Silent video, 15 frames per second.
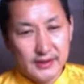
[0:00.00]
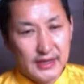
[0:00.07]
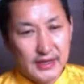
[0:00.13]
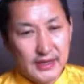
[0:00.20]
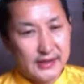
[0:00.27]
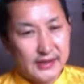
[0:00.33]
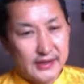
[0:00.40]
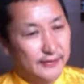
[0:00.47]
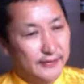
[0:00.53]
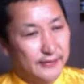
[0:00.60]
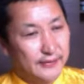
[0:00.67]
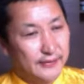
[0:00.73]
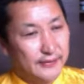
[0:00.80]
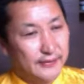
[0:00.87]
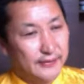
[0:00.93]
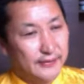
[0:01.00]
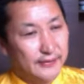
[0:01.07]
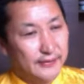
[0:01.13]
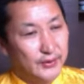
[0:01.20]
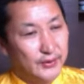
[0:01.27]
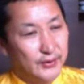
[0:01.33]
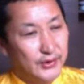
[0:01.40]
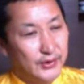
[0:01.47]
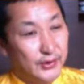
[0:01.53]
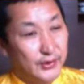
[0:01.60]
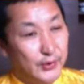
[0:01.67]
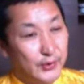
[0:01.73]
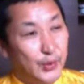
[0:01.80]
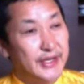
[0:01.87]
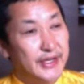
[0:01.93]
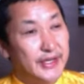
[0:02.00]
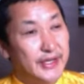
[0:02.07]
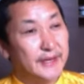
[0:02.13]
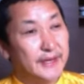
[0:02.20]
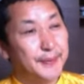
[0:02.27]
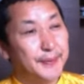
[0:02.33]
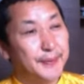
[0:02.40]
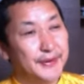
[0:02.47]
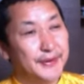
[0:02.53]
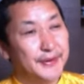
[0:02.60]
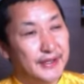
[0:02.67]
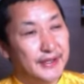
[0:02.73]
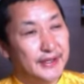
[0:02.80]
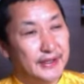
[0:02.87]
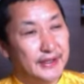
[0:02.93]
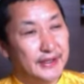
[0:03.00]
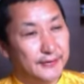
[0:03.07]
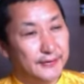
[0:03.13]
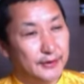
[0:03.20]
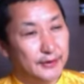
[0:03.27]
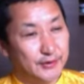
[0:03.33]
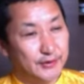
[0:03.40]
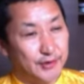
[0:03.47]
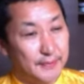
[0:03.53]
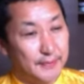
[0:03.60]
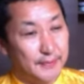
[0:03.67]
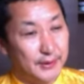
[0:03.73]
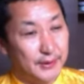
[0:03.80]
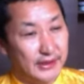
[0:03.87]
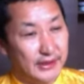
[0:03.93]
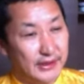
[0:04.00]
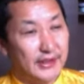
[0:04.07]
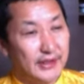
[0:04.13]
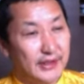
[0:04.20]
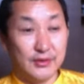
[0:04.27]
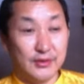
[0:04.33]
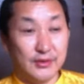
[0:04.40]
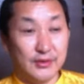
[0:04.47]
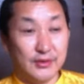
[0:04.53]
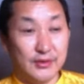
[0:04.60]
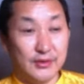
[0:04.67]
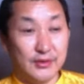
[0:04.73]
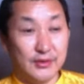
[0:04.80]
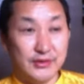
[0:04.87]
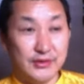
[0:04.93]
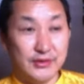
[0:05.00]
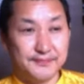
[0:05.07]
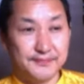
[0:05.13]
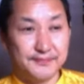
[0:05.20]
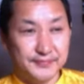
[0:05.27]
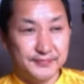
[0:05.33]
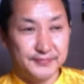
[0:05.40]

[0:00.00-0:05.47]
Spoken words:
Like if we keep thief or robber in our house